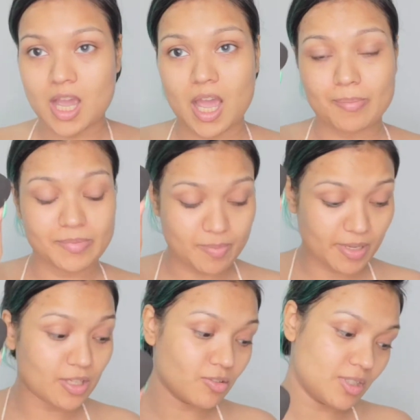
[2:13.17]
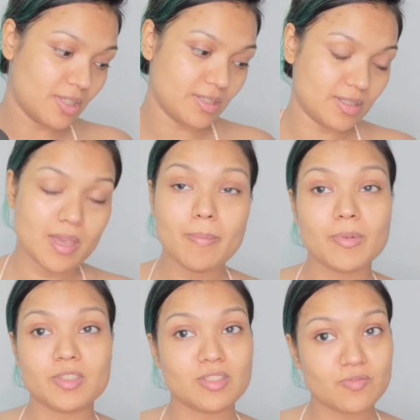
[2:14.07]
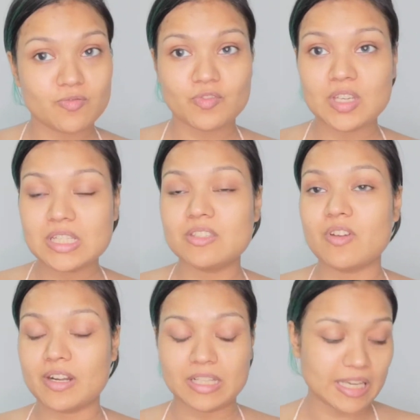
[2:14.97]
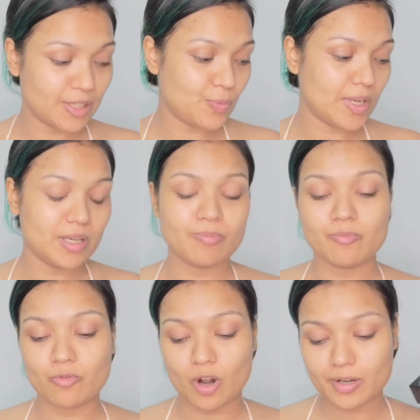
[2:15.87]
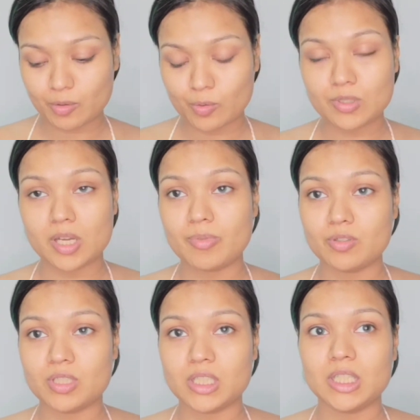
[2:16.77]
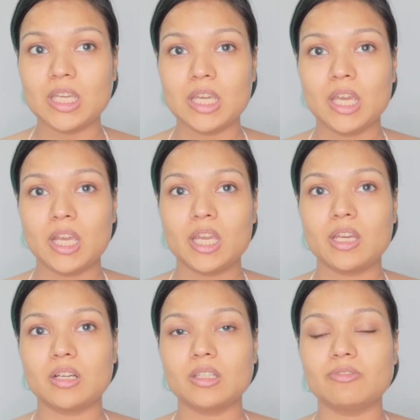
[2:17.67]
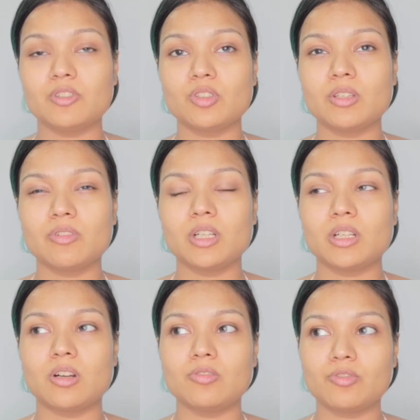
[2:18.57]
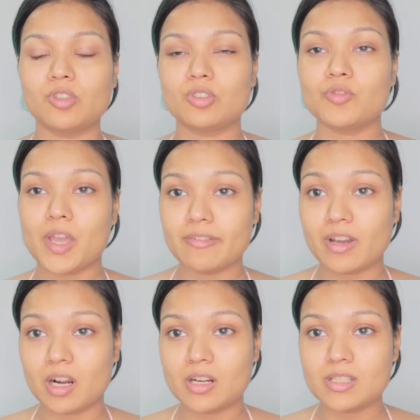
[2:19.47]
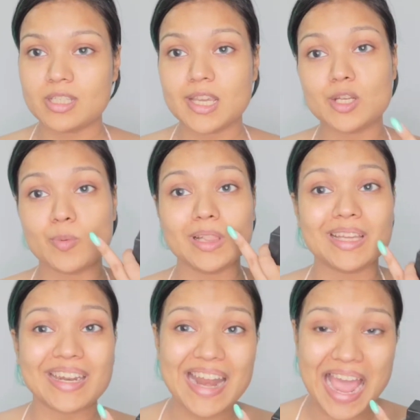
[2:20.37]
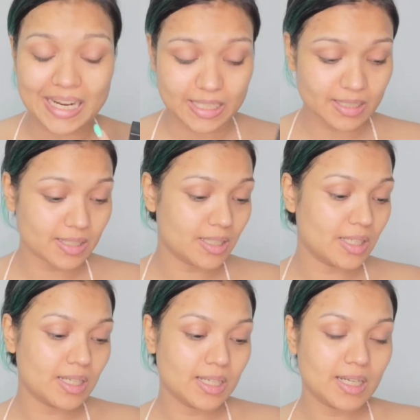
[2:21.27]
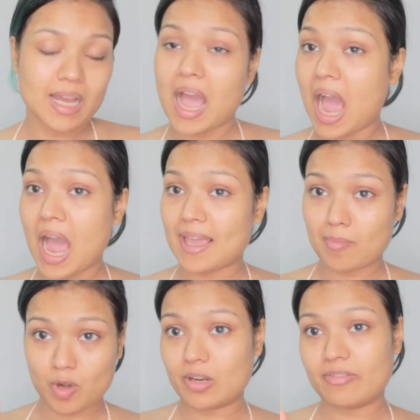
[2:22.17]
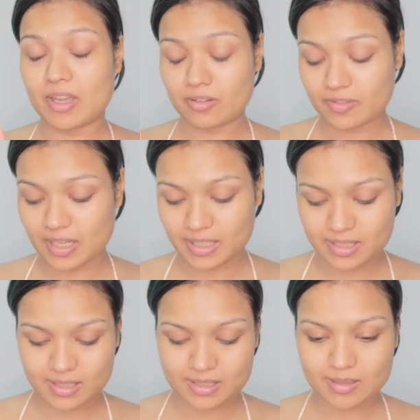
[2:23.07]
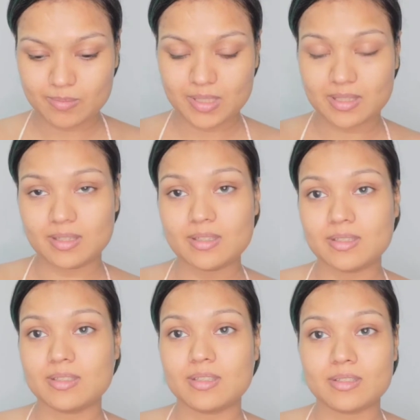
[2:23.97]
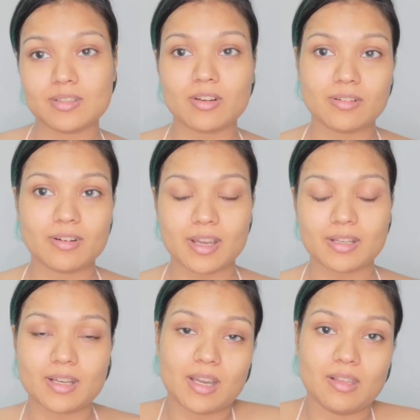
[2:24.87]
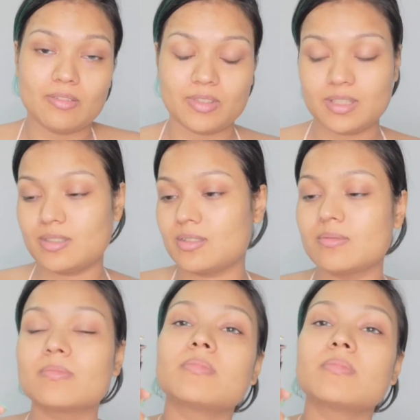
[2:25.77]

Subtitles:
I'm dipping into this because it feels very lightweight. For Huda Beauty, if you give it around 4 to 5 hours, it will crack. I am not a fan of that, but this does not crack. I love this.